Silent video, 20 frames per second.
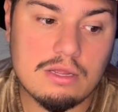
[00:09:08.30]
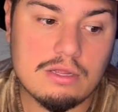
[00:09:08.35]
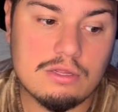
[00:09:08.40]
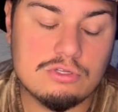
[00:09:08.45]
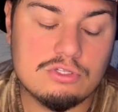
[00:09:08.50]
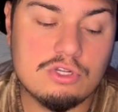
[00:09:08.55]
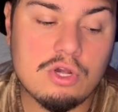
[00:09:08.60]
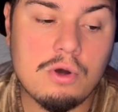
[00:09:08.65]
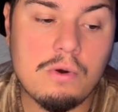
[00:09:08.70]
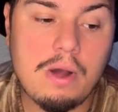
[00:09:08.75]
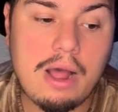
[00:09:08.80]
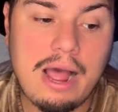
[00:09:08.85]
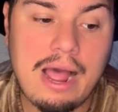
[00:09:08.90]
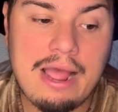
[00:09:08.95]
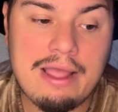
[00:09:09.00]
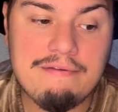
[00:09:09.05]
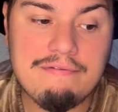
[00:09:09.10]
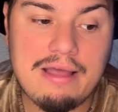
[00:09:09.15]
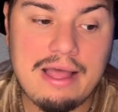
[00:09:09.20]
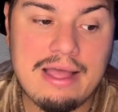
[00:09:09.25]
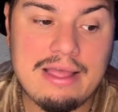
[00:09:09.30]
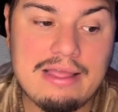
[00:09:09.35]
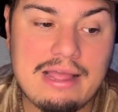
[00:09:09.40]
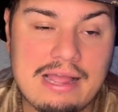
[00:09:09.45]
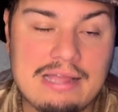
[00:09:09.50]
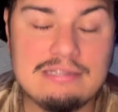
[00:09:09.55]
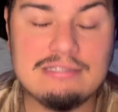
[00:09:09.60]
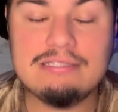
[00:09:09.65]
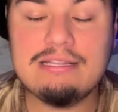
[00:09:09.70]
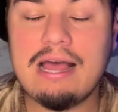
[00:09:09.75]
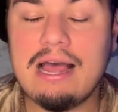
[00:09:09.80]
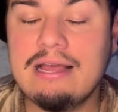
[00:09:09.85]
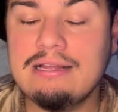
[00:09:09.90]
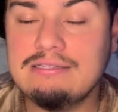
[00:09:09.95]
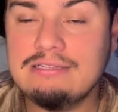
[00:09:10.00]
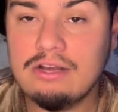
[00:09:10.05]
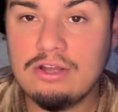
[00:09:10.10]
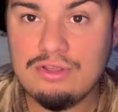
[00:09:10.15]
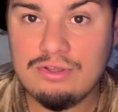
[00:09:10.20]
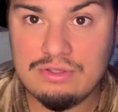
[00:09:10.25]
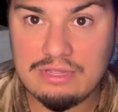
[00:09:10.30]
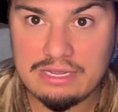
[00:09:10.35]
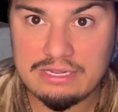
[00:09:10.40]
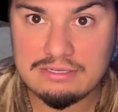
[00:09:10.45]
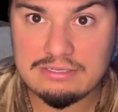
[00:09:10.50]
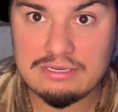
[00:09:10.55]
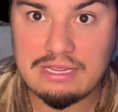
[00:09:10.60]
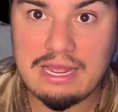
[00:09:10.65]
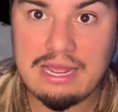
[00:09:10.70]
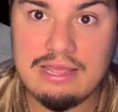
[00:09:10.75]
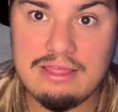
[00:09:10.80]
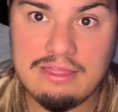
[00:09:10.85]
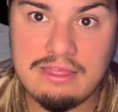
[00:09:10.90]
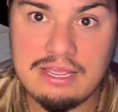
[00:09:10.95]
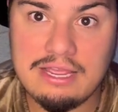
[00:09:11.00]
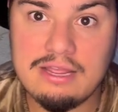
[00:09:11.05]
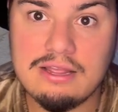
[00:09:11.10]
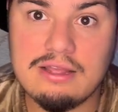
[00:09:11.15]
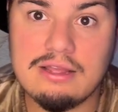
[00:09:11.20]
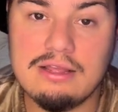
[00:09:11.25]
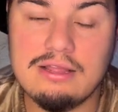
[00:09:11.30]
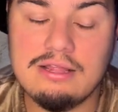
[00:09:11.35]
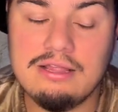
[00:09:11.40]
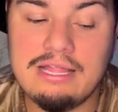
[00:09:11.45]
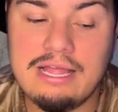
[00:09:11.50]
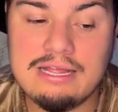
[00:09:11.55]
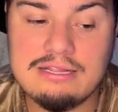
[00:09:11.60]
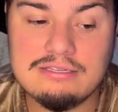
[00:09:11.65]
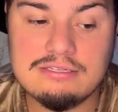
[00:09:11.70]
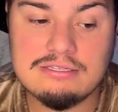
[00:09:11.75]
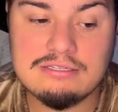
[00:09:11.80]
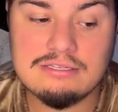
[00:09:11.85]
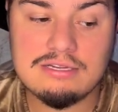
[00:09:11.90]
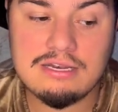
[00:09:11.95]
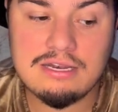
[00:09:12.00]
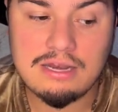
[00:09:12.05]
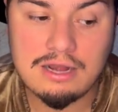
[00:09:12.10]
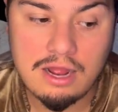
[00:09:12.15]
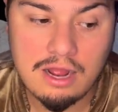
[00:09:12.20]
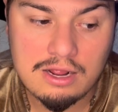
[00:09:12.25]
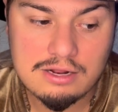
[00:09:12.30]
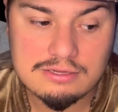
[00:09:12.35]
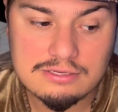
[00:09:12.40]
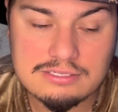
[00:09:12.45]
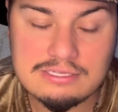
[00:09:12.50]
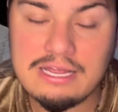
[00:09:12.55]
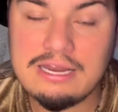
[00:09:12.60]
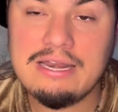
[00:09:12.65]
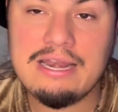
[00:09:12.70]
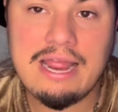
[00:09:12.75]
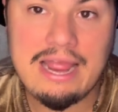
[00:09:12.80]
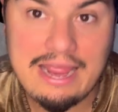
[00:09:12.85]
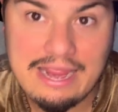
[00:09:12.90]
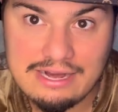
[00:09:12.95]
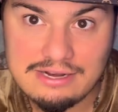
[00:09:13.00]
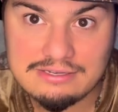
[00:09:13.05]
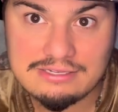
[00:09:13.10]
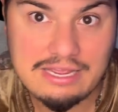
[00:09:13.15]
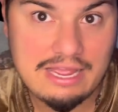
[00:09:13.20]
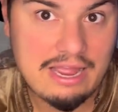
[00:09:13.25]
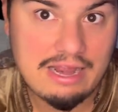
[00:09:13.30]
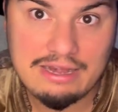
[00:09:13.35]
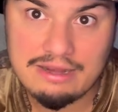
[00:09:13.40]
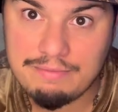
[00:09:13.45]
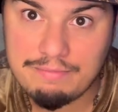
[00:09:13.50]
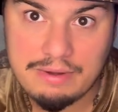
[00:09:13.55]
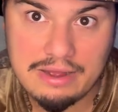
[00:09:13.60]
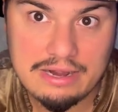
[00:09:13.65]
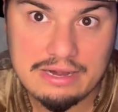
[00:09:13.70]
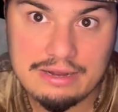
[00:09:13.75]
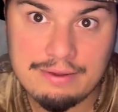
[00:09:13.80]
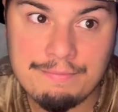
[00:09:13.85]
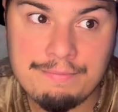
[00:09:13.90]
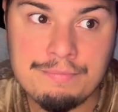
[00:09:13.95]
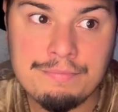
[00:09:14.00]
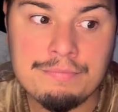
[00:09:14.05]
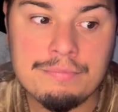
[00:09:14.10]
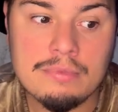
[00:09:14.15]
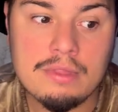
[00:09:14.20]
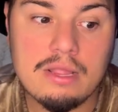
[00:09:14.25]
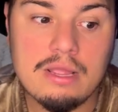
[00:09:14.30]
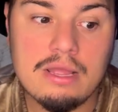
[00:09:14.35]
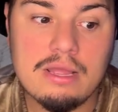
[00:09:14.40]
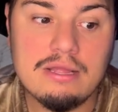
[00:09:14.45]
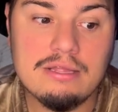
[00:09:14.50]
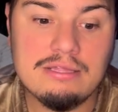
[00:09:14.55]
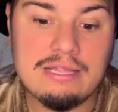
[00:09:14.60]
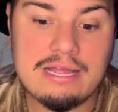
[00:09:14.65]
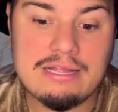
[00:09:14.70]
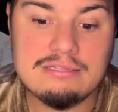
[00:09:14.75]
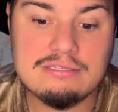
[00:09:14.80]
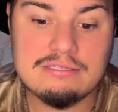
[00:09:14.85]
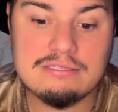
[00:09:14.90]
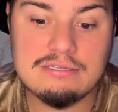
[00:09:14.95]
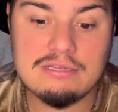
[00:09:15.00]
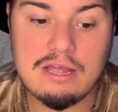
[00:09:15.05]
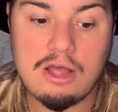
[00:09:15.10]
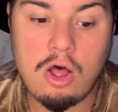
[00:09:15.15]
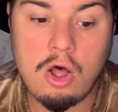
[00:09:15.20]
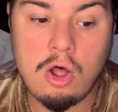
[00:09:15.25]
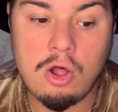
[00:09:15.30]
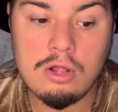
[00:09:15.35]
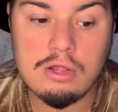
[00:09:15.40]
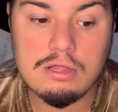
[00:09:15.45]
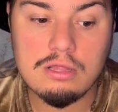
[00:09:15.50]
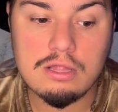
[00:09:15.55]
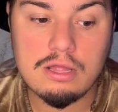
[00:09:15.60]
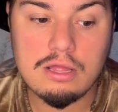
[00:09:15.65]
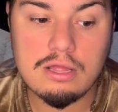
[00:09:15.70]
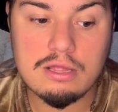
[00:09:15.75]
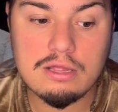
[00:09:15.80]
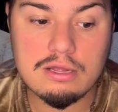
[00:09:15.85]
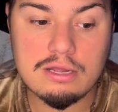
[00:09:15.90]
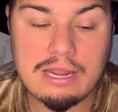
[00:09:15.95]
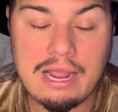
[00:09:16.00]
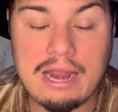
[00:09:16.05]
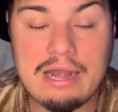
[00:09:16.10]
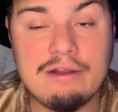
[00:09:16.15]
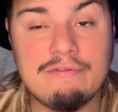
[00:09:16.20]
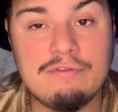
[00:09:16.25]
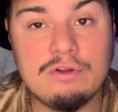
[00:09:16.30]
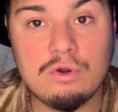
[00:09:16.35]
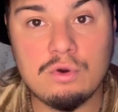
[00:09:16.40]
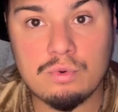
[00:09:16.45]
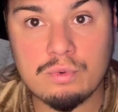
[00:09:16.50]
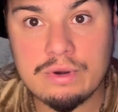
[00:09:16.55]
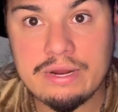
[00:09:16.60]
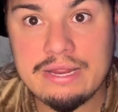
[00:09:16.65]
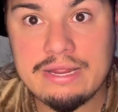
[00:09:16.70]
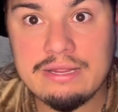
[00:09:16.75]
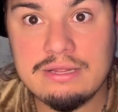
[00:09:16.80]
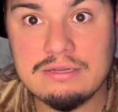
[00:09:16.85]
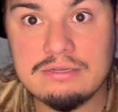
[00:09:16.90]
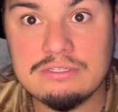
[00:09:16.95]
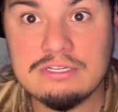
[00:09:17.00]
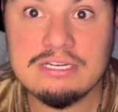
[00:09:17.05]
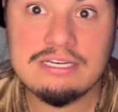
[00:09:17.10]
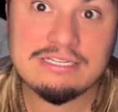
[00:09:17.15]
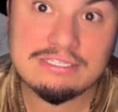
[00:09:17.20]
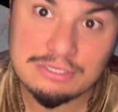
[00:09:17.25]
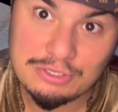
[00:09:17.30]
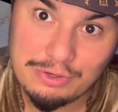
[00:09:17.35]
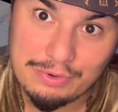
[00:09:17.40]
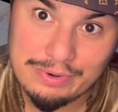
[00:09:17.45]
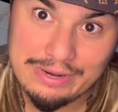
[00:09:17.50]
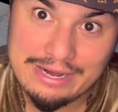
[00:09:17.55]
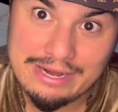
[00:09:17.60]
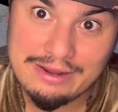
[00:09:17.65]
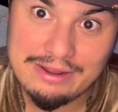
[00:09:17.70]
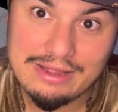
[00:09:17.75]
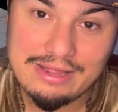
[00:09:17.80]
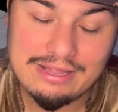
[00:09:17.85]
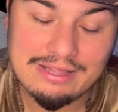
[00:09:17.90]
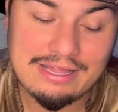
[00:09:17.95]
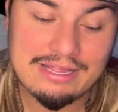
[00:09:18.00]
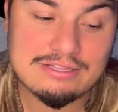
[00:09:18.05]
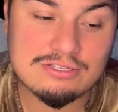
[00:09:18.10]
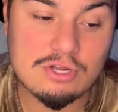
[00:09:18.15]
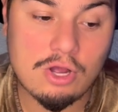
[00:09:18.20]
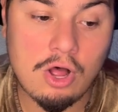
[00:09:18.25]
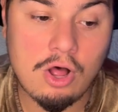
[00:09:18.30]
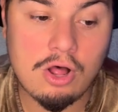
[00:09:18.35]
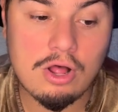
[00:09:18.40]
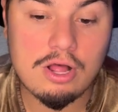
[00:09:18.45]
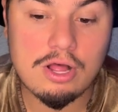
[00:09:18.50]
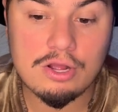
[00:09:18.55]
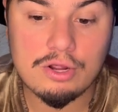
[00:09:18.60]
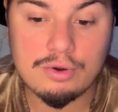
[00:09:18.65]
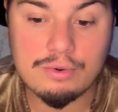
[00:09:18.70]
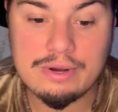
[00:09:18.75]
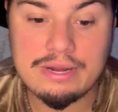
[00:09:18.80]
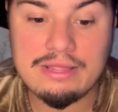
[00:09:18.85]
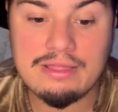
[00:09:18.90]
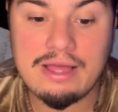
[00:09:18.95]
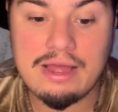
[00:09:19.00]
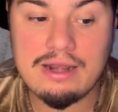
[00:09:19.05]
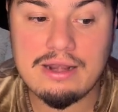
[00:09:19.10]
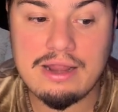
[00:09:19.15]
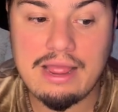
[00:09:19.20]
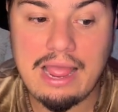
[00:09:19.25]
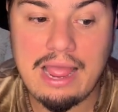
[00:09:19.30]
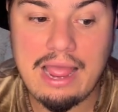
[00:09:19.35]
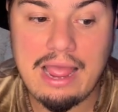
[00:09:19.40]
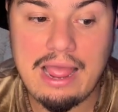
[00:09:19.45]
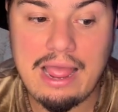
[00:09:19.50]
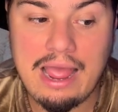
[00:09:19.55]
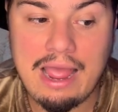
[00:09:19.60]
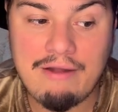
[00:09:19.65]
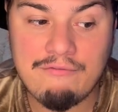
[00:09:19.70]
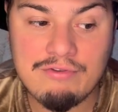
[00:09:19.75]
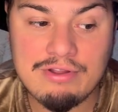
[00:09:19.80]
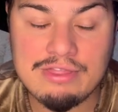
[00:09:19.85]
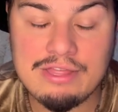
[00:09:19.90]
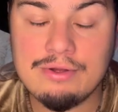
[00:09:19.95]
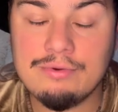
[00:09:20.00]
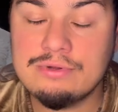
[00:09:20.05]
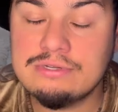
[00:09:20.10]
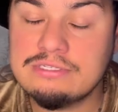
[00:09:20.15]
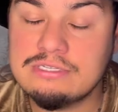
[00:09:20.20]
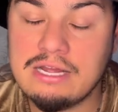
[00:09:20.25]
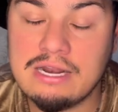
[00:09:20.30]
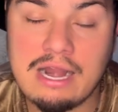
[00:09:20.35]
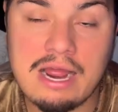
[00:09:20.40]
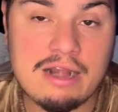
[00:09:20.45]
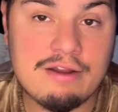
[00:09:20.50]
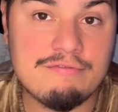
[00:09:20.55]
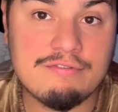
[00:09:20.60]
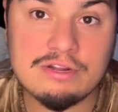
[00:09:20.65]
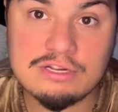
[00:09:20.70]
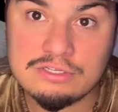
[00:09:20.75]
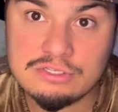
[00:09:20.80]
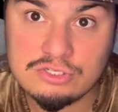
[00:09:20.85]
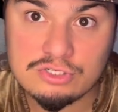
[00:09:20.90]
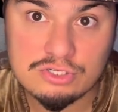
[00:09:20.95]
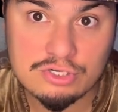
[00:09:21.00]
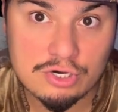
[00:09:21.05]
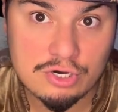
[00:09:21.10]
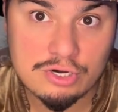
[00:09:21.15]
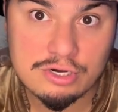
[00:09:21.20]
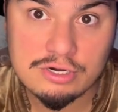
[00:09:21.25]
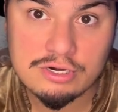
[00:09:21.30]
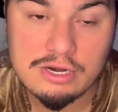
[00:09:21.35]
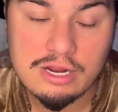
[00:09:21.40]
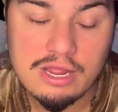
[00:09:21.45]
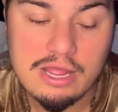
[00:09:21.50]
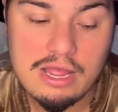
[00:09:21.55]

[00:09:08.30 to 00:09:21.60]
So I tell you this, I think let's not send hate to anybody. Let's all kind of agree to disagree. Let's all agree that everything was done out of concern,